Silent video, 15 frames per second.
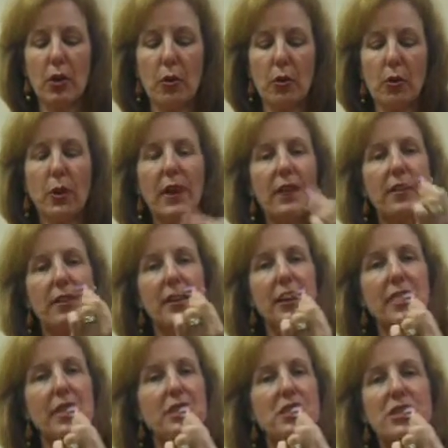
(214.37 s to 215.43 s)
with
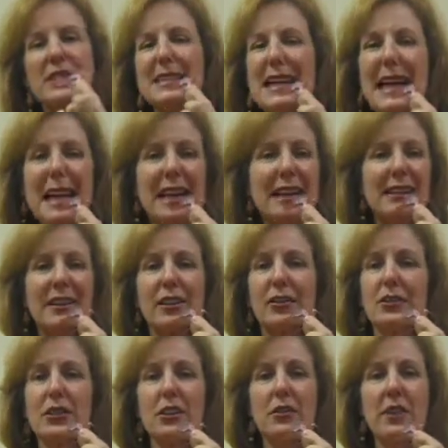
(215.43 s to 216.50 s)
just any little
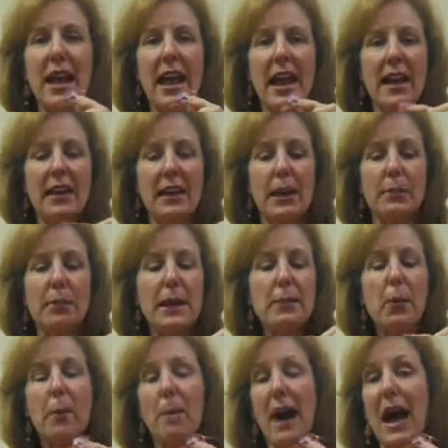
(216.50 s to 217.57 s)
doodad, and people
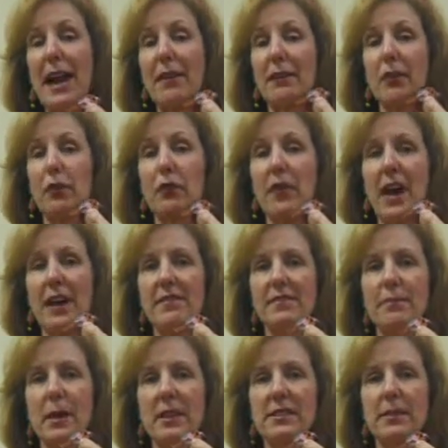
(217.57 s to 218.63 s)
buy them for
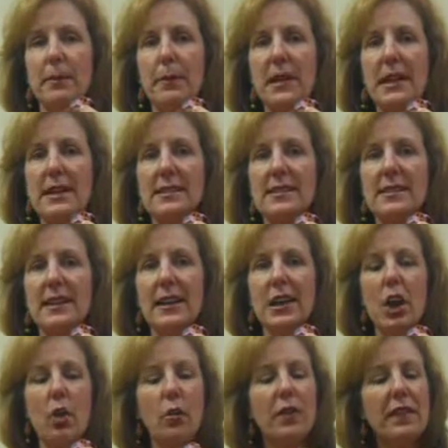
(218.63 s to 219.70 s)
$5 a piece.
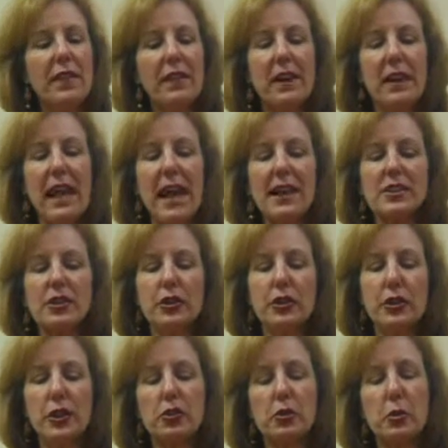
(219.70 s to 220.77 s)
Within the last 2
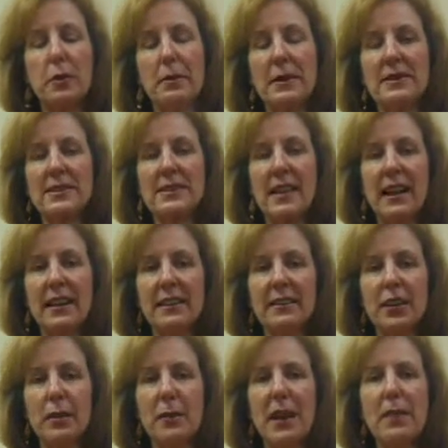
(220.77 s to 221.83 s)
years, we've been selling
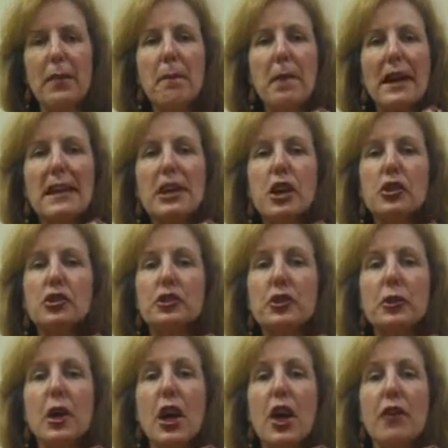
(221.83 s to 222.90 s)
them, and the money goes
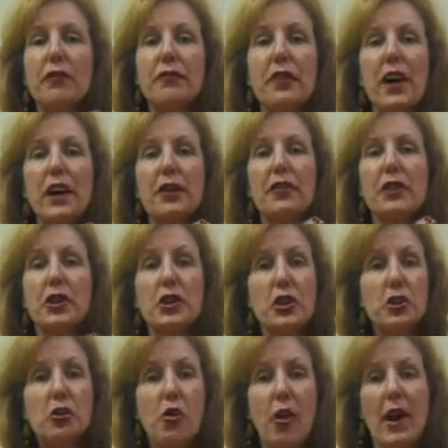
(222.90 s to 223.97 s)
to fund the New
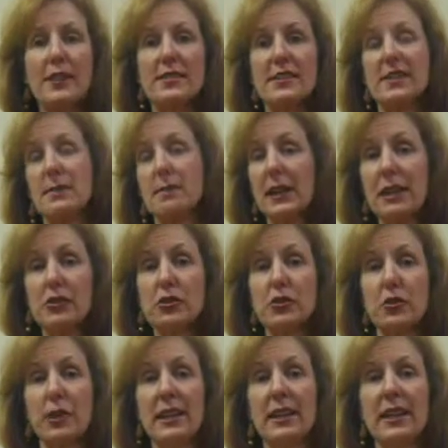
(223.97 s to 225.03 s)
Crisis
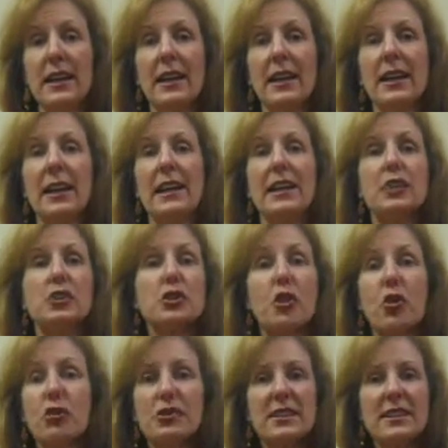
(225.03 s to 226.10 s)
Ministry in
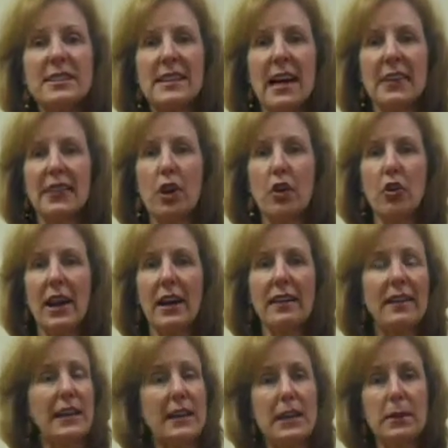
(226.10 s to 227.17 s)
Charleston, South Carolina.
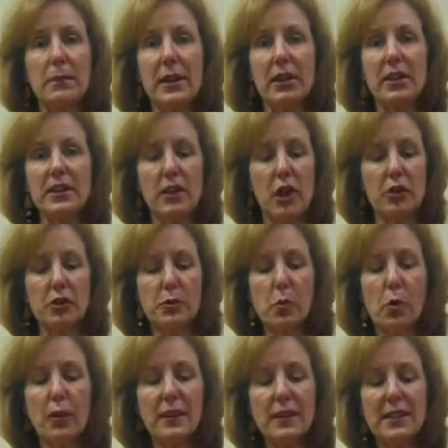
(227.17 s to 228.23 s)
They need $1 million
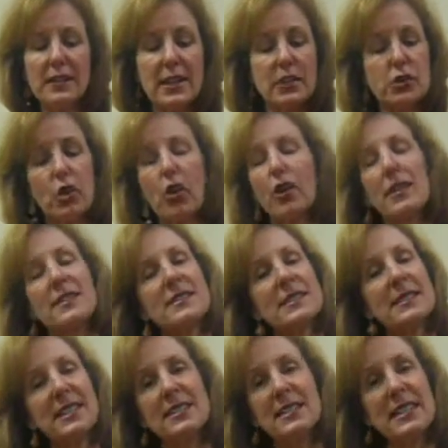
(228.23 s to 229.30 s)
more, and these kids are already
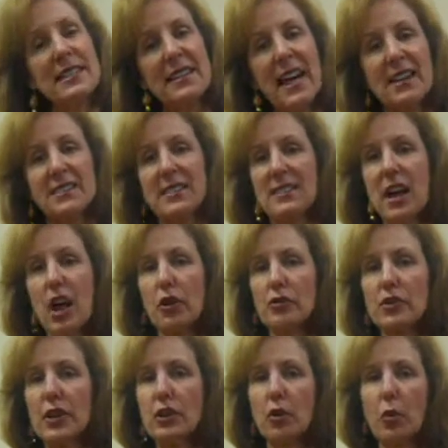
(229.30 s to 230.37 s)
$60,000
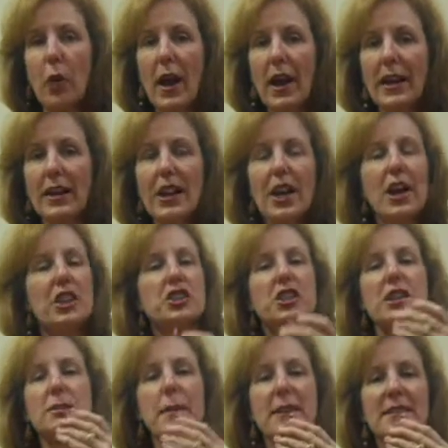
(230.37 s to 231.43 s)
underway
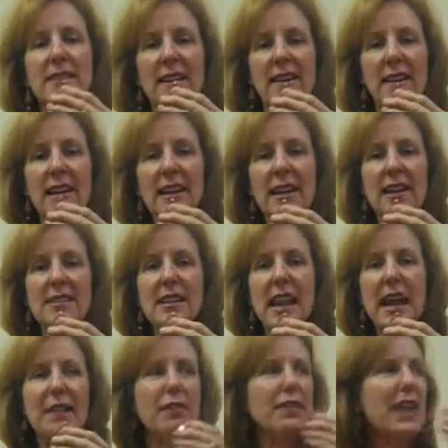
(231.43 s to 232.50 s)
just by selling keys.
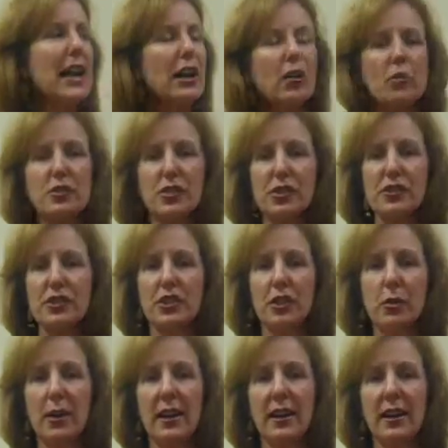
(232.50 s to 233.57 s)
And they don't just do
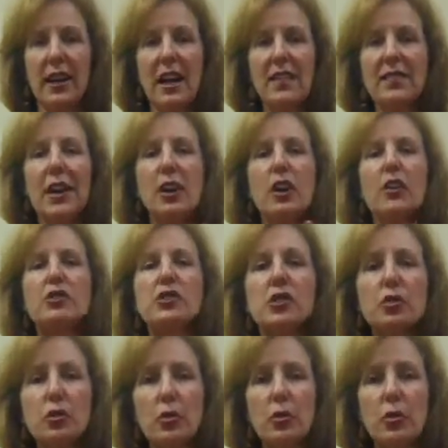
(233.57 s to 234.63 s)
it. They go to
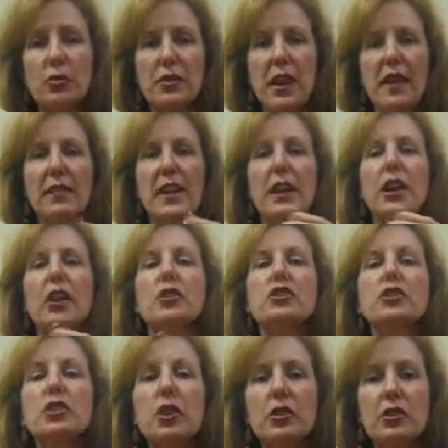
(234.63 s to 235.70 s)
schools. They go to
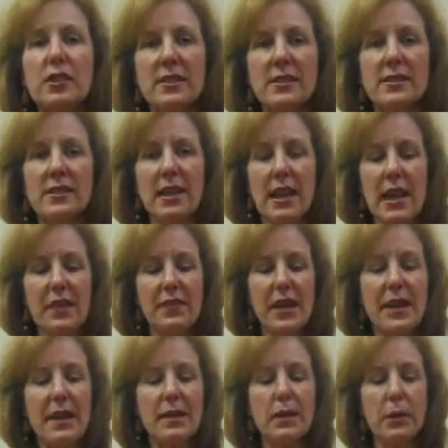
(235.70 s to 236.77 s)
churches. They
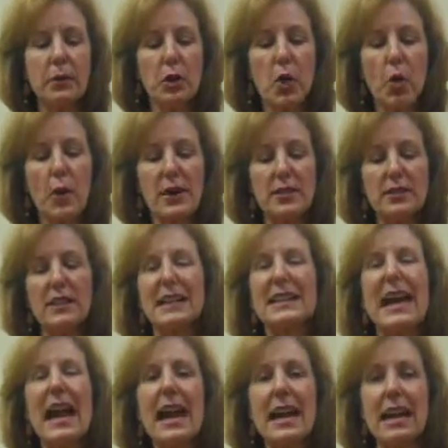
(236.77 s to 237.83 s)
end up going to
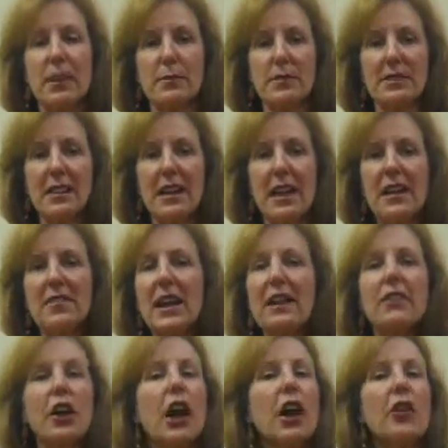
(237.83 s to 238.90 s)
camps. They
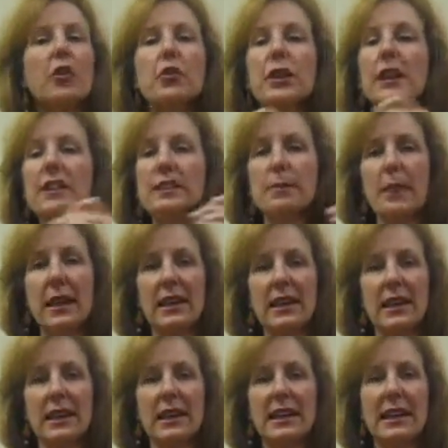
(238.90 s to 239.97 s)
have other kids making it.